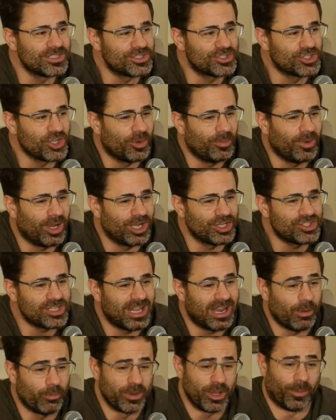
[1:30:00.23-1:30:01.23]
to this so much,
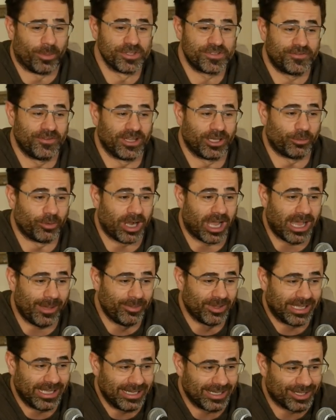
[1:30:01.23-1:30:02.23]
and we great. almost feel like we're
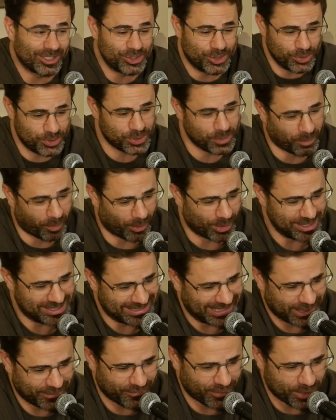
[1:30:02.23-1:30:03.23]
obligated because you support us.
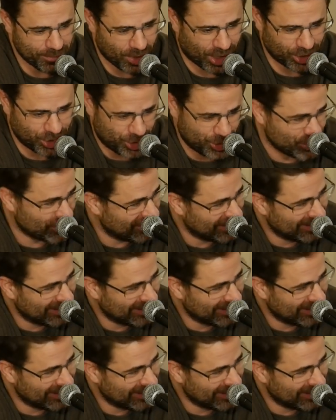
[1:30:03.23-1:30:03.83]
Thank you very much.